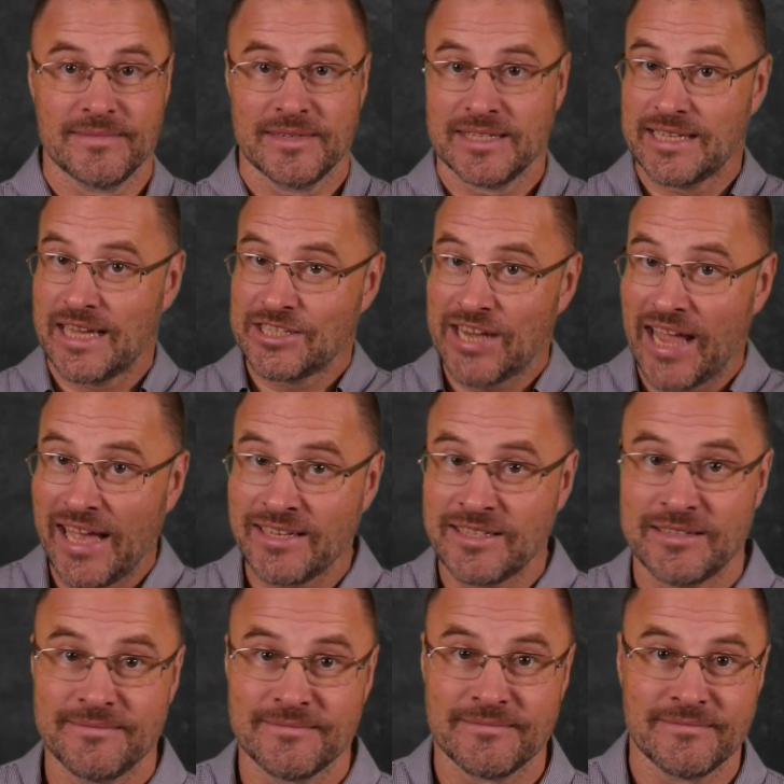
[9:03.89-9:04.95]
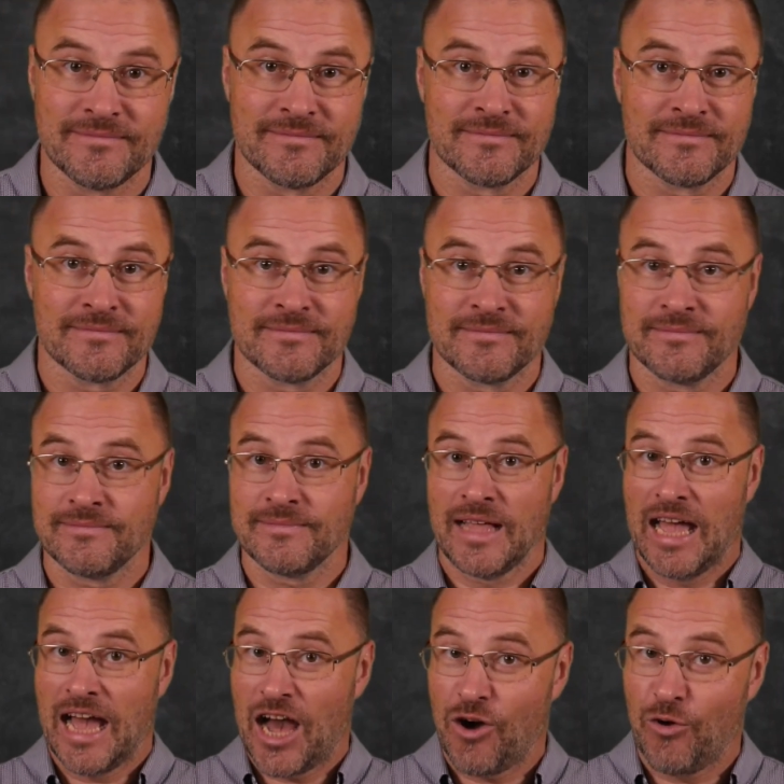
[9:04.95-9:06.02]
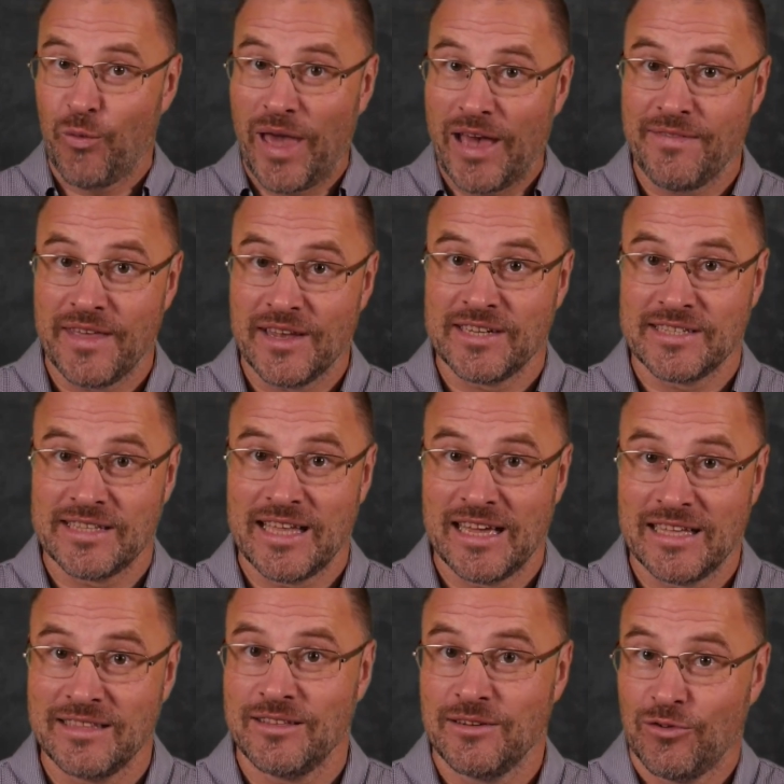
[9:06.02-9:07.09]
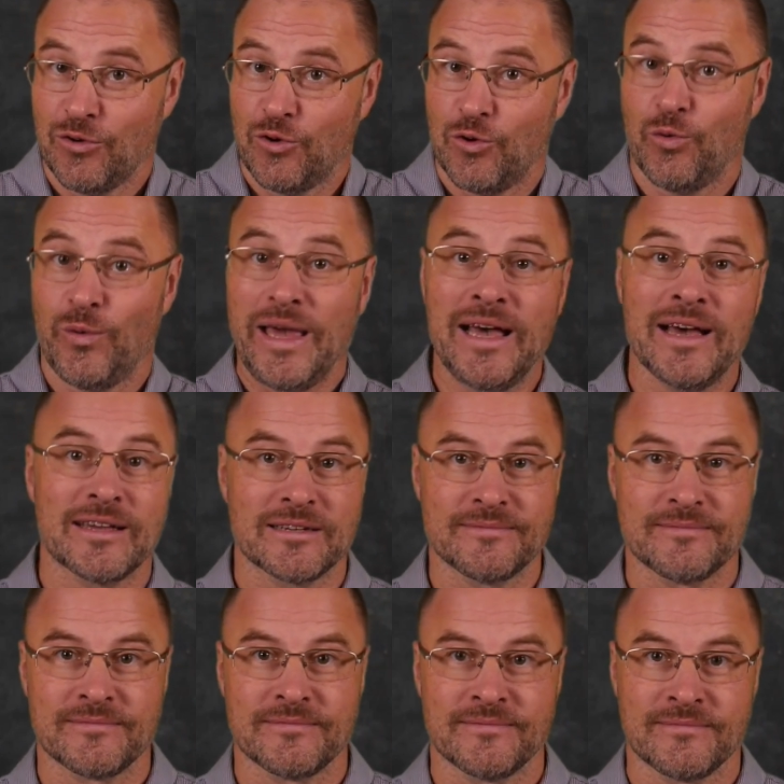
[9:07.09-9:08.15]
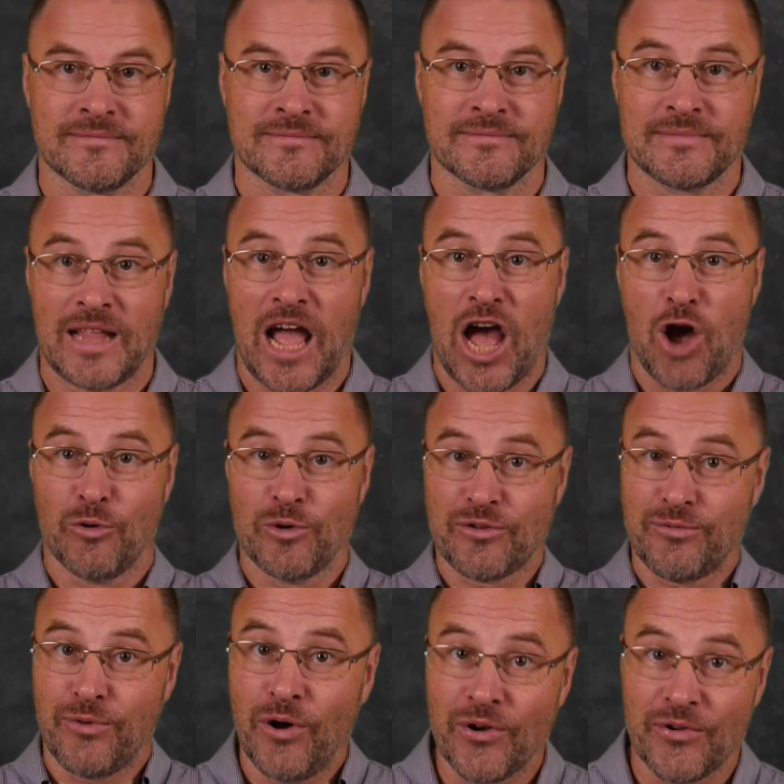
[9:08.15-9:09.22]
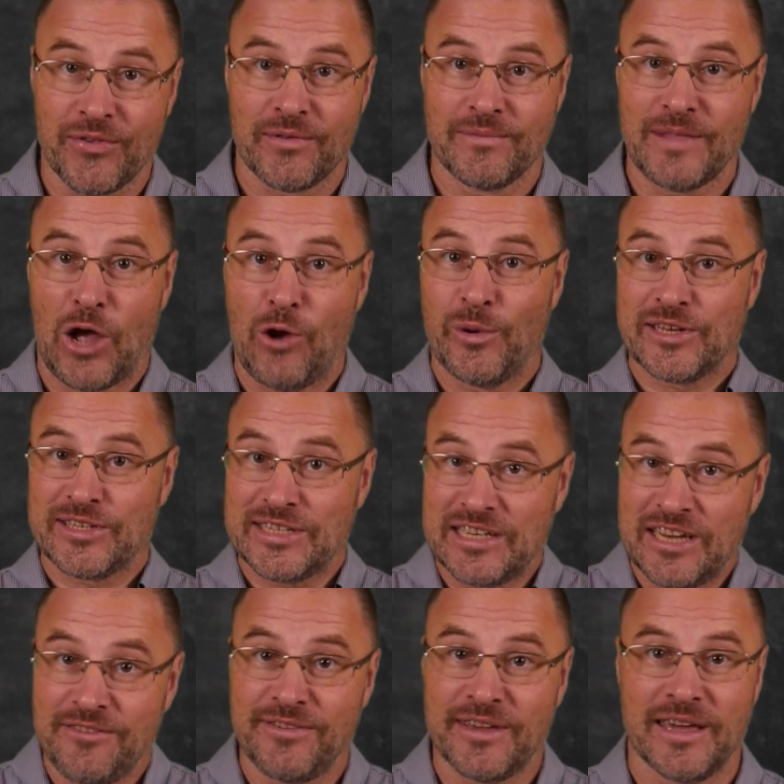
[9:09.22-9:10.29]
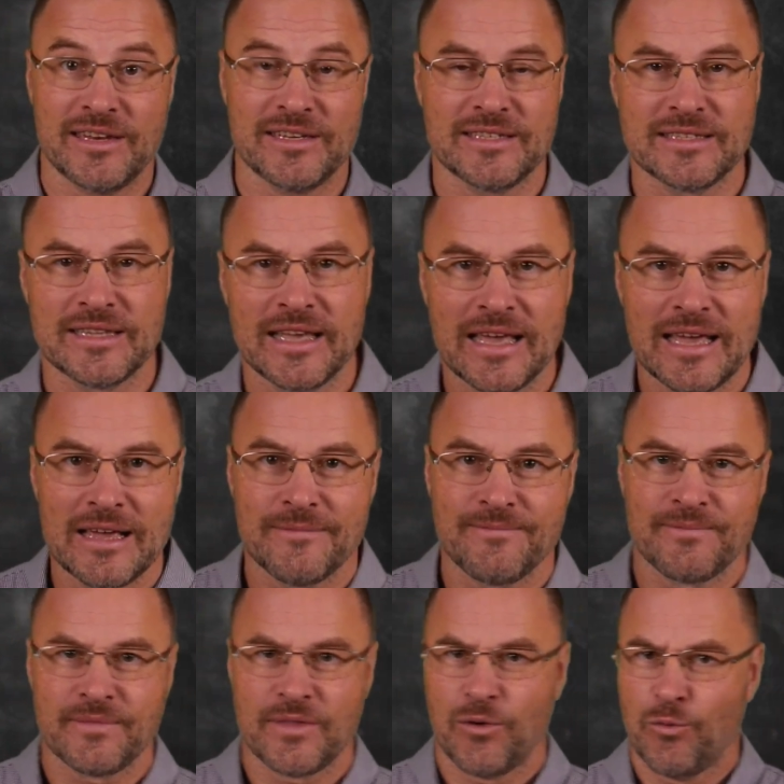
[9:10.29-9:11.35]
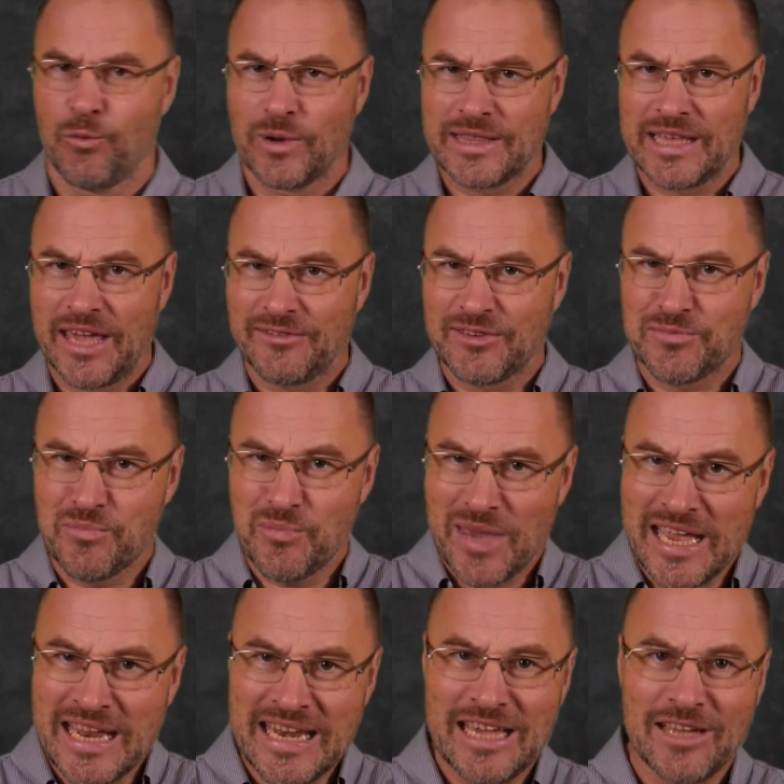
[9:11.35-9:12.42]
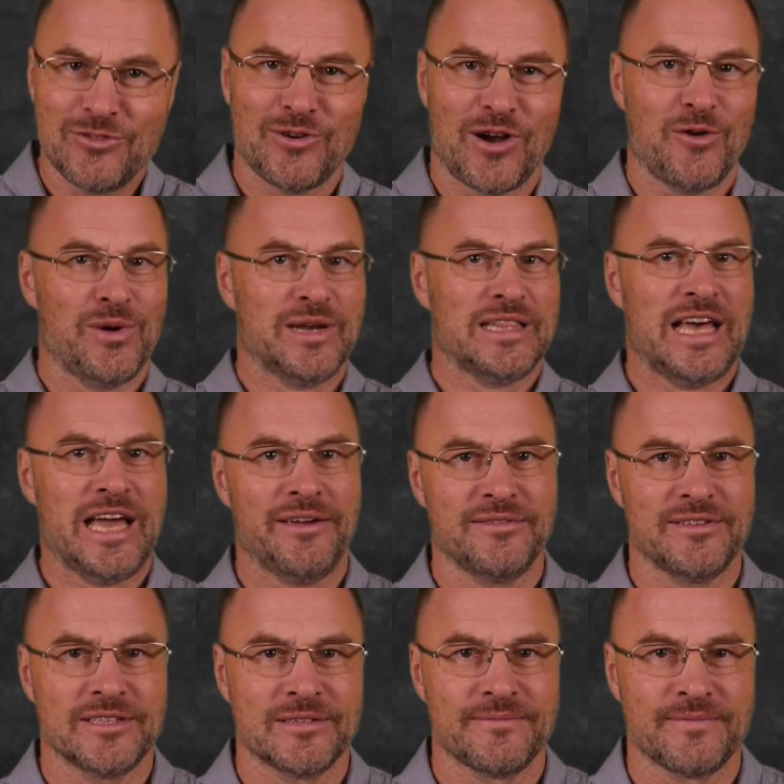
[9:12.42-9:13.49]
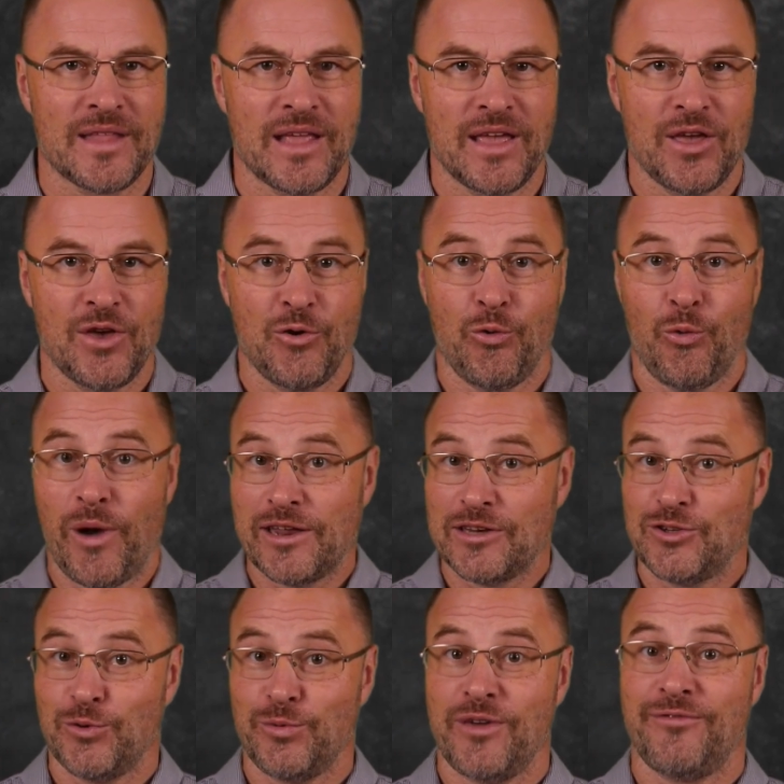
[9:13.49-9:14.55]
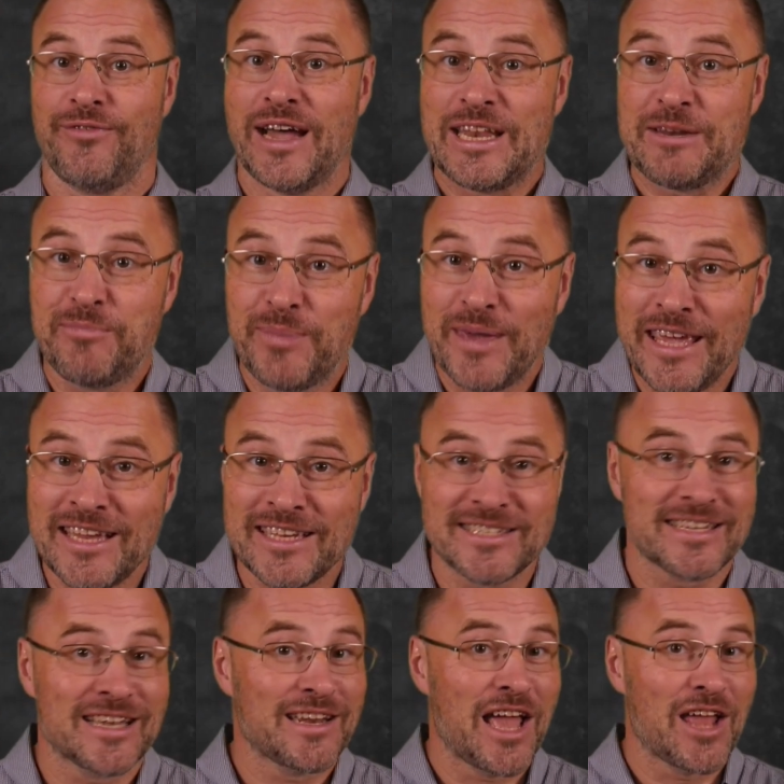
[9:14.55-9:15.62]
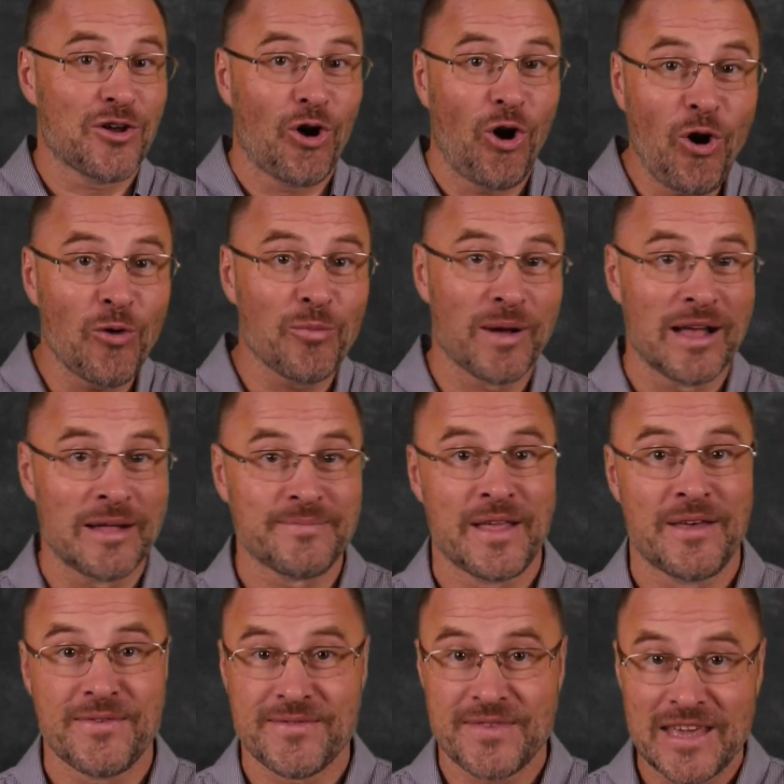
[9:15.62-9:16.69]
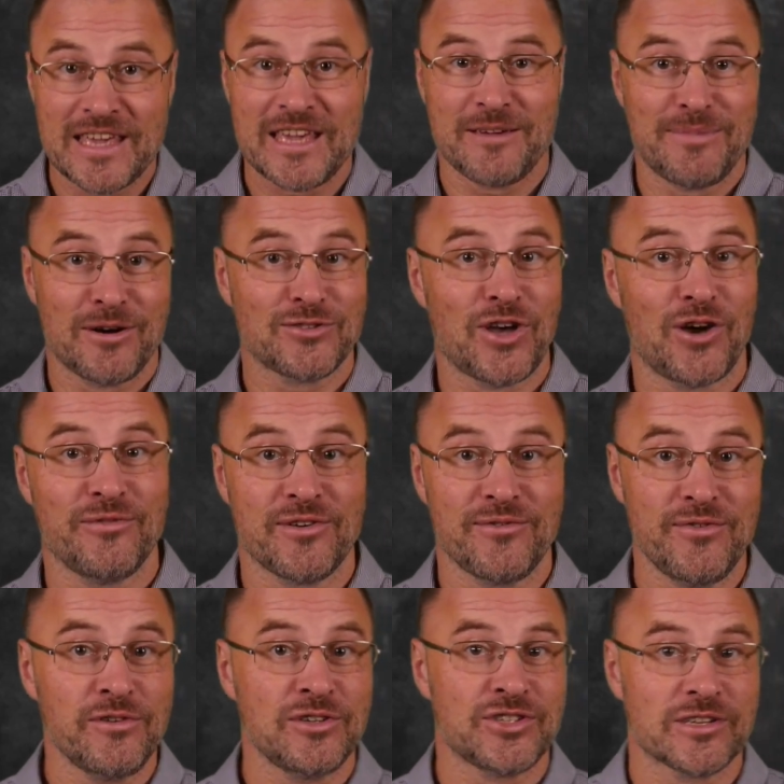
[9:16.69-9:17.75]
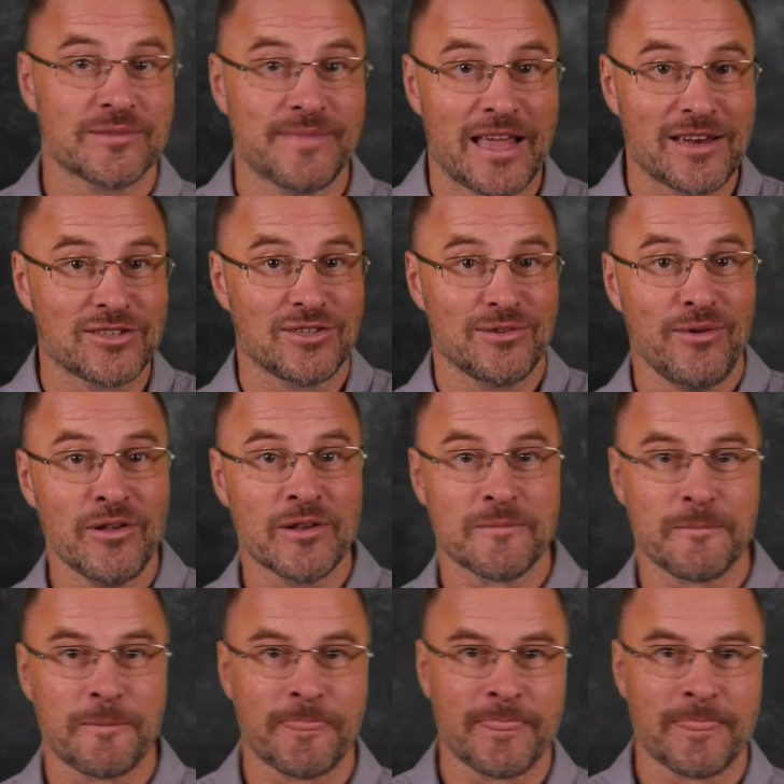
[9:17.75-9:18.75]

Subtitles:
such as how we understand who we are, our worth, our significance, what gives meaning to our lives, where do we find peace and hope thinking about our future, and so on.